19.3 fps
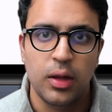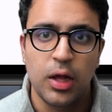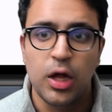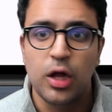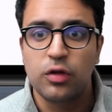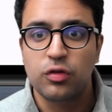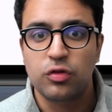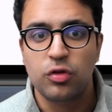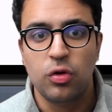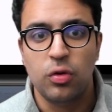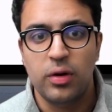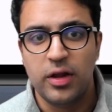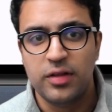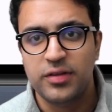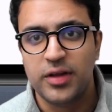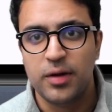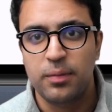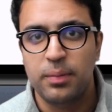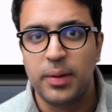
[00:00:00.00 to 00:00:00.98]
So
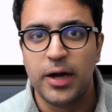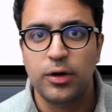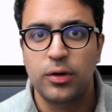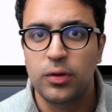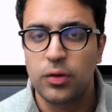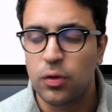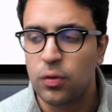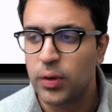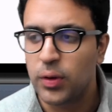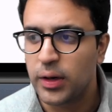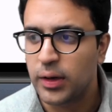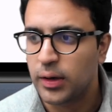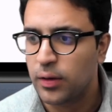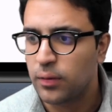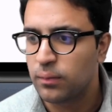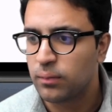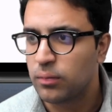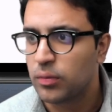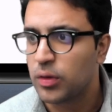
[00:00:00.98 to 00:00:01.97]
let's get back to coding now.
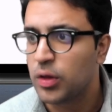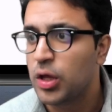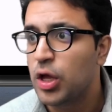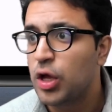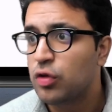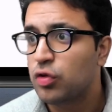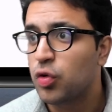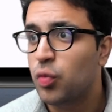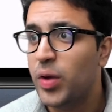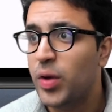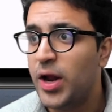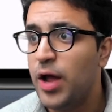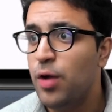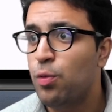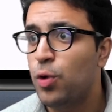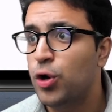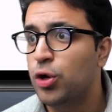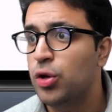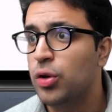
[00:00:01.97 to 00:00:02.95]
So what I
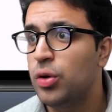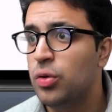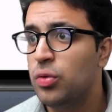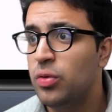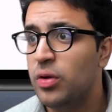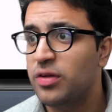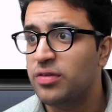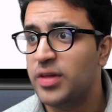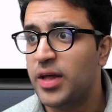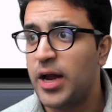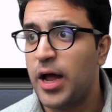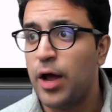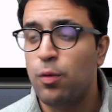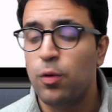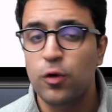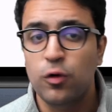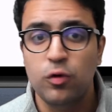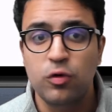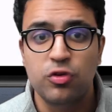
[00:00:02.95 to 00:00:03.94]
want to do is that I
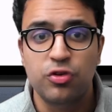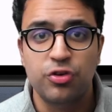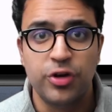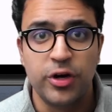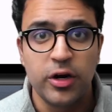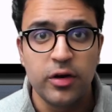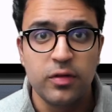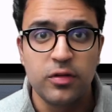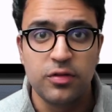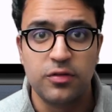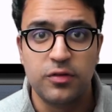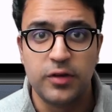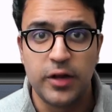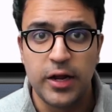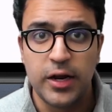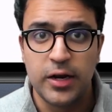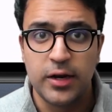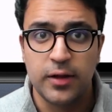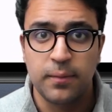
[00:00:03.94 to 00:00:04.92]
want to share this
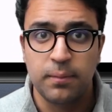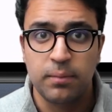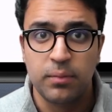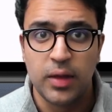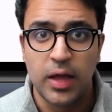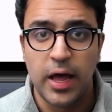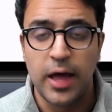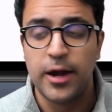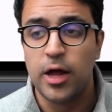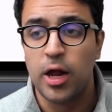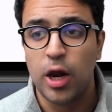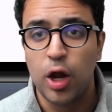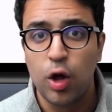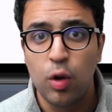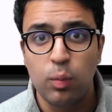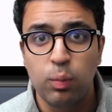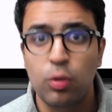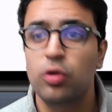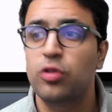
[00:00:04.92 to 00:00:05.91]
state and allow
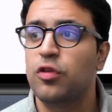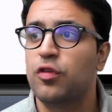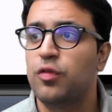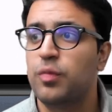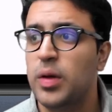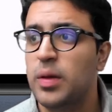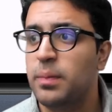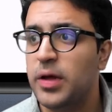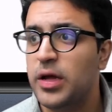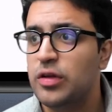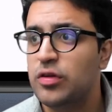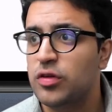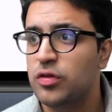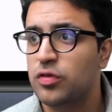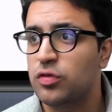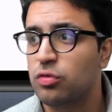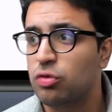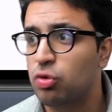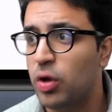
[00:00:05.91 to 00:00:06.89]
both of my
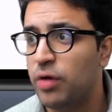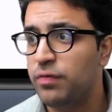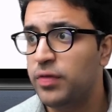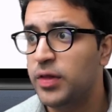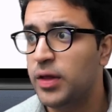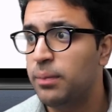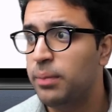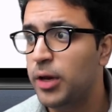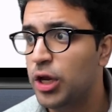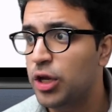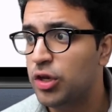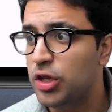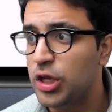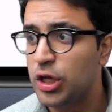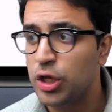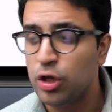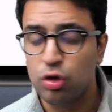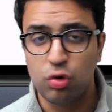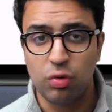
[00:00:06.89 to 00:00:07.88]
pages to have the
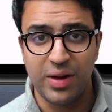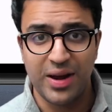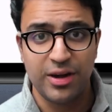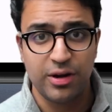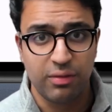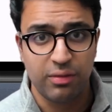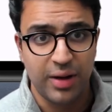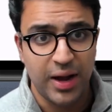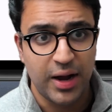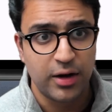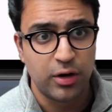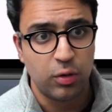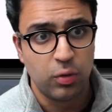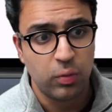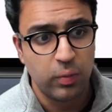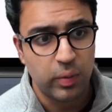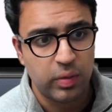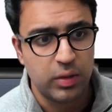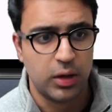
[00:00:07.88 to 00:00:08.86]
ability to interact
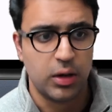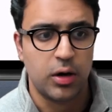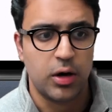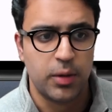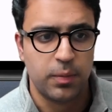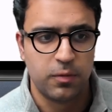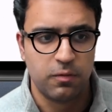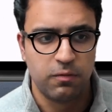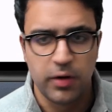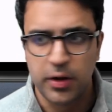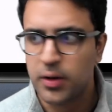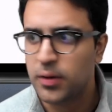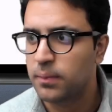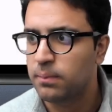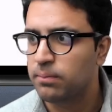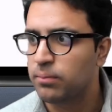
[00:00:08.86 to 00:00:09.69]
with the cart provider.